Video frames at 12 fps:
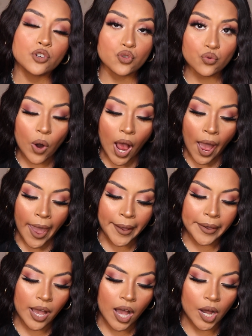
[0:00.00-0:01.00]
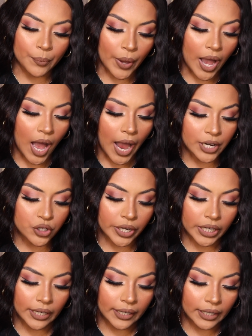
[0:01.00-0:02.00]
Dry
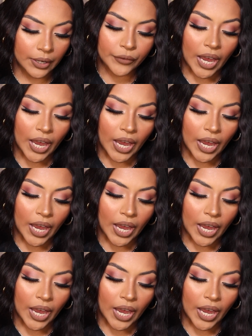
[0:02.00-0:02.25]
Hydrating